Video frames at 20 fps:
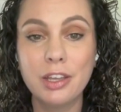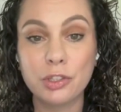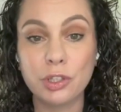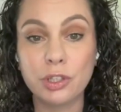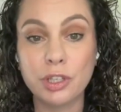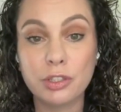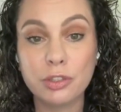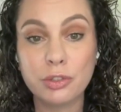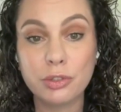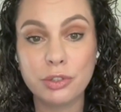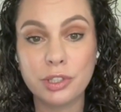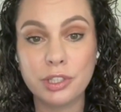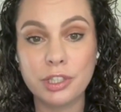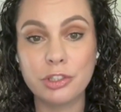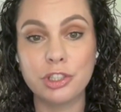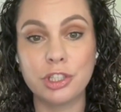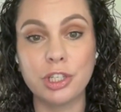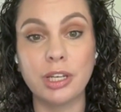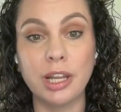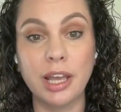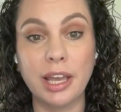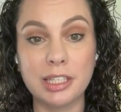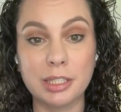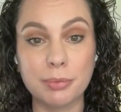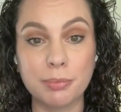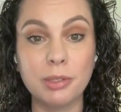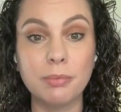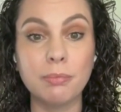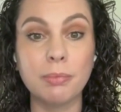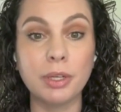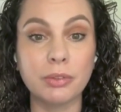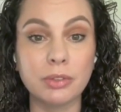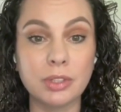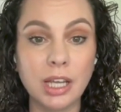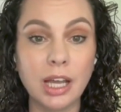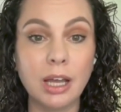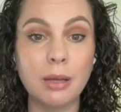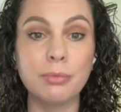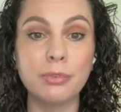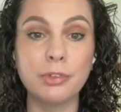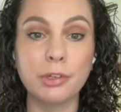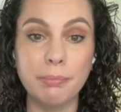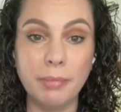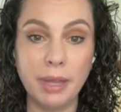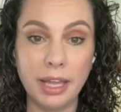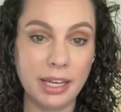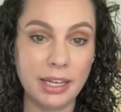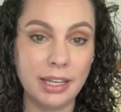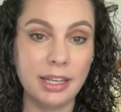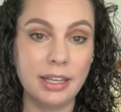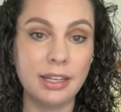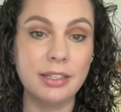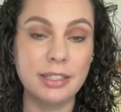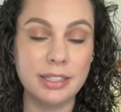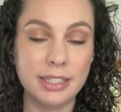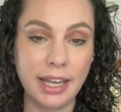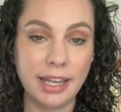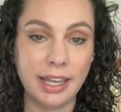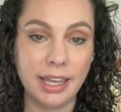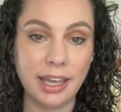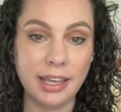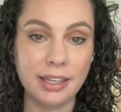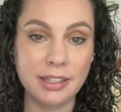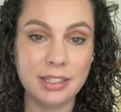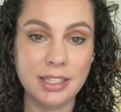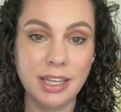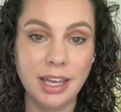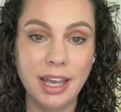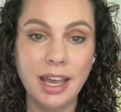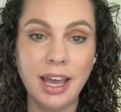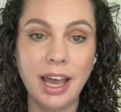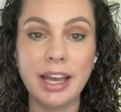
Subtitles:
So this tradition has been built up for many decades.